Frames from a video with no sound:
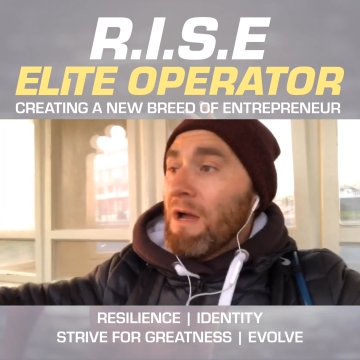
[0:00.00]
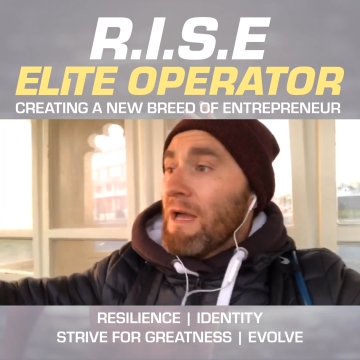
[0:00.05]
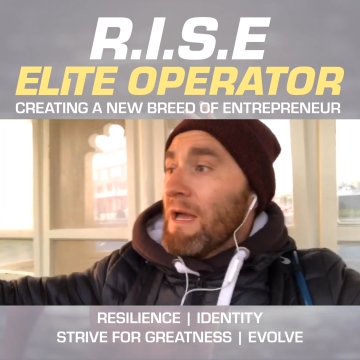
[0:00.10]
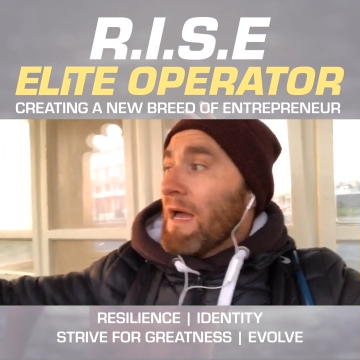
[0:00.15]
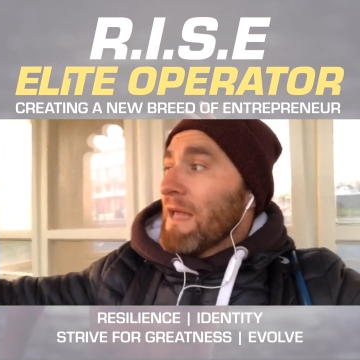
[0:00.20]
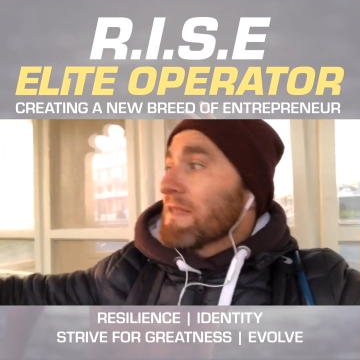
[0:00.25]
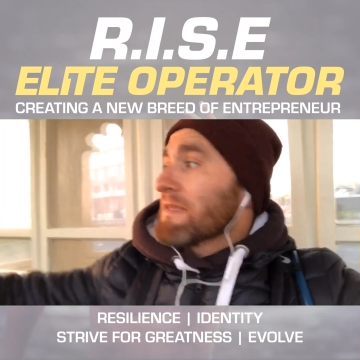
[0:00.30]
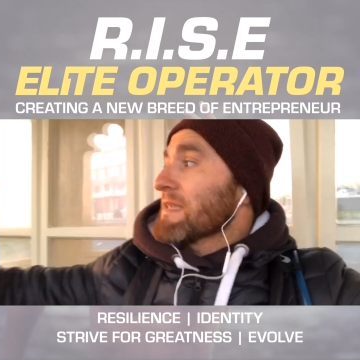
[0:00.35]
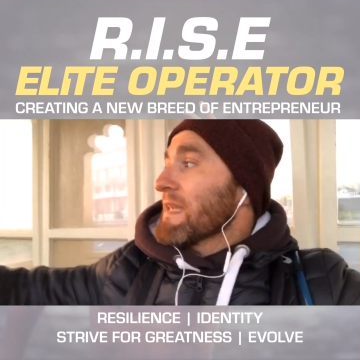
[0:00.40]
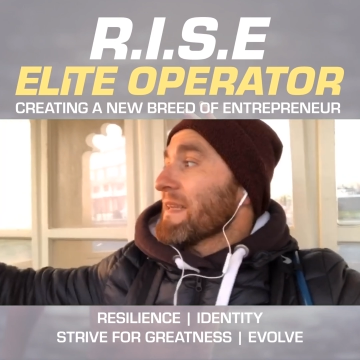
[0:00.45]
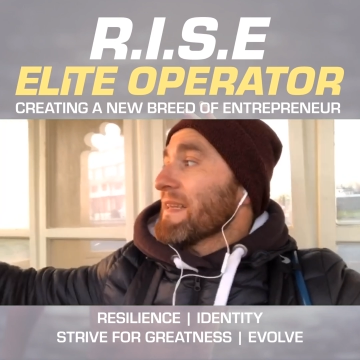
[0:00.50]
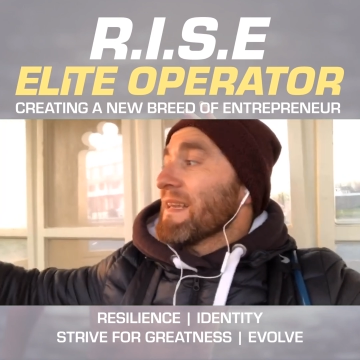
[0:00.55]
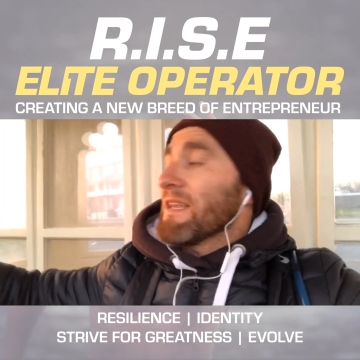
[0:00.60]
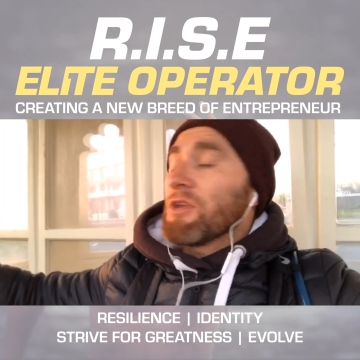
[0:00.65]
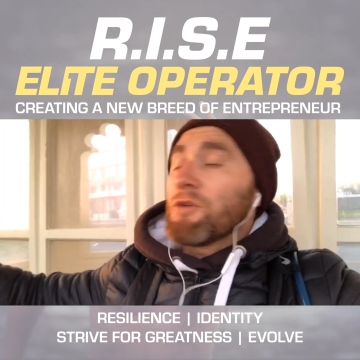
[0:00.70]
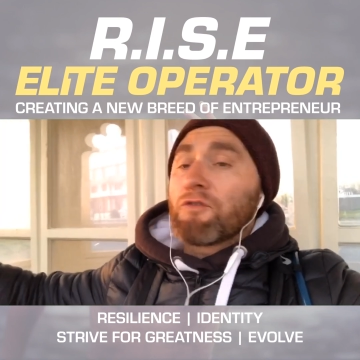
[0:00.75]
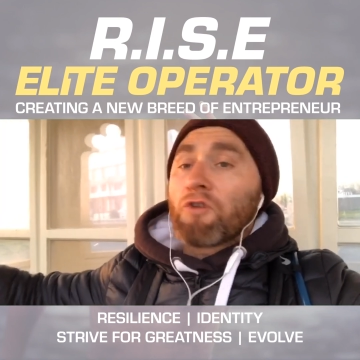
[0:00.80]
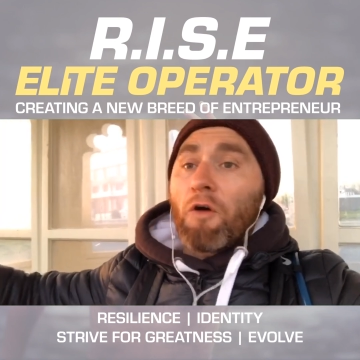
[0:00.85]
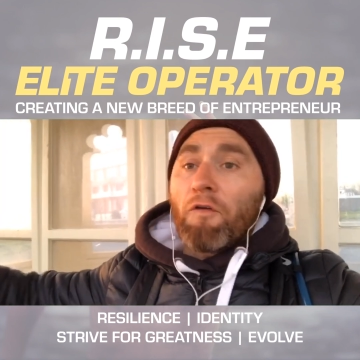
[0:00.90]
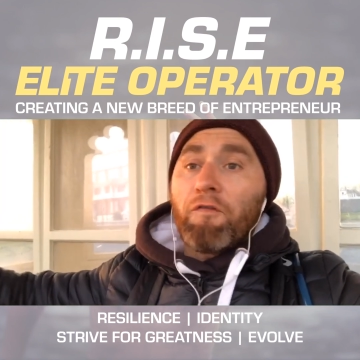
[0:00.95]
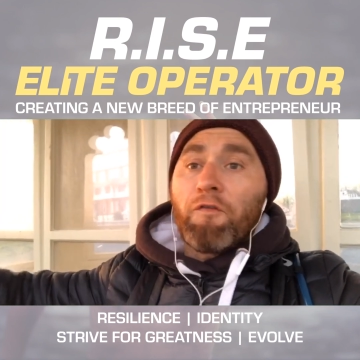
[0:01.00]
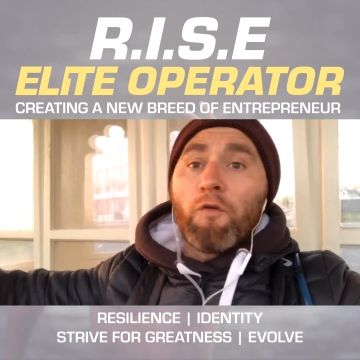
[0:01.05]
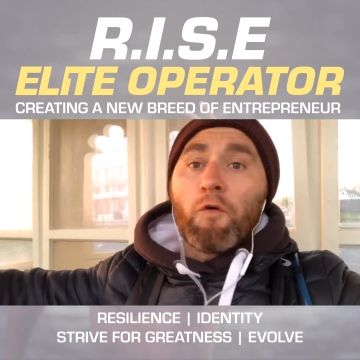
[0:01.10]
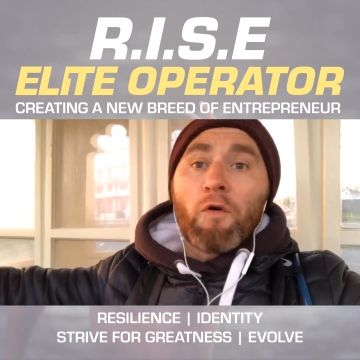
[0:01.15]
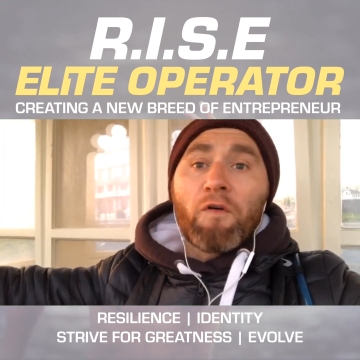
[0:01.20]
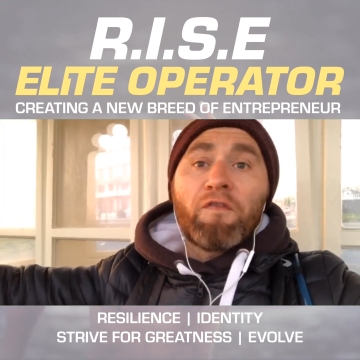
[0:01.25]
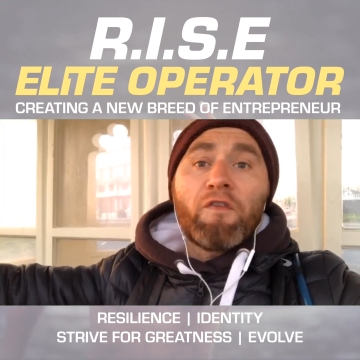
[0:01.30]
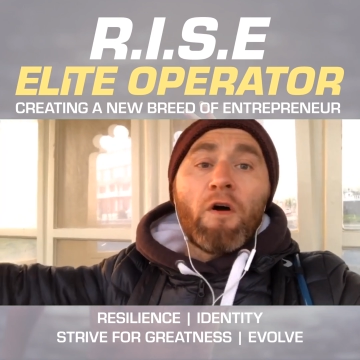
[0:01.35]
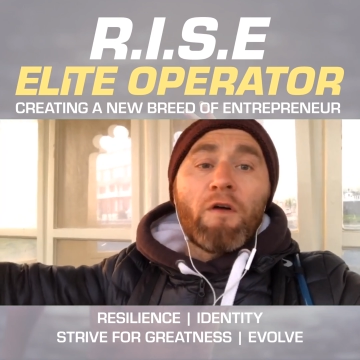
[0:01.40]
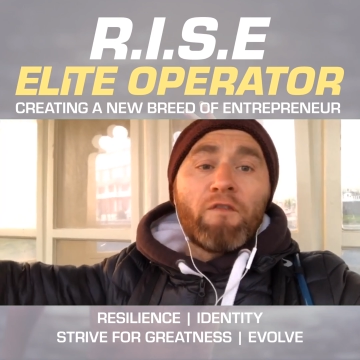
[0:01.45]
and suddenly you've got 4 or
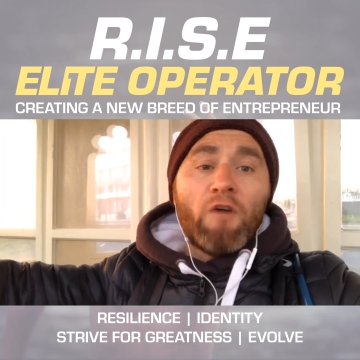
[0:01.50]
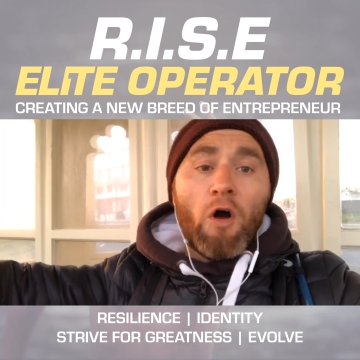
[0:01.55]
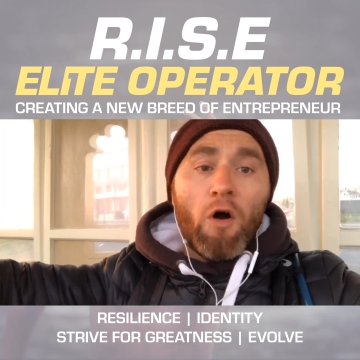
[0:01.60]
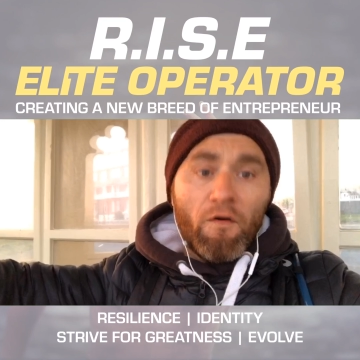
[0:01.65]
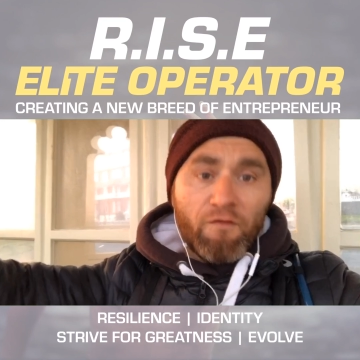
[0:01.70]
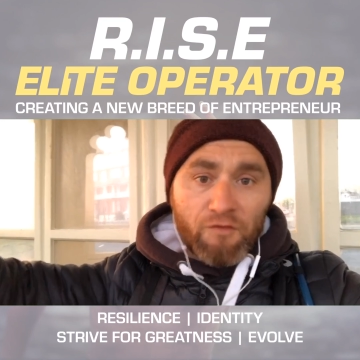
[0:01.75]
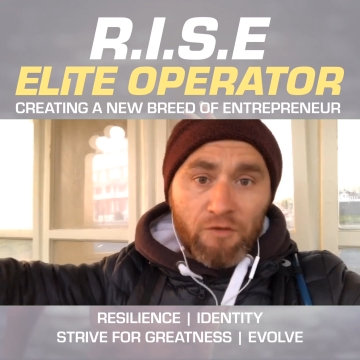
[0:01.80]
5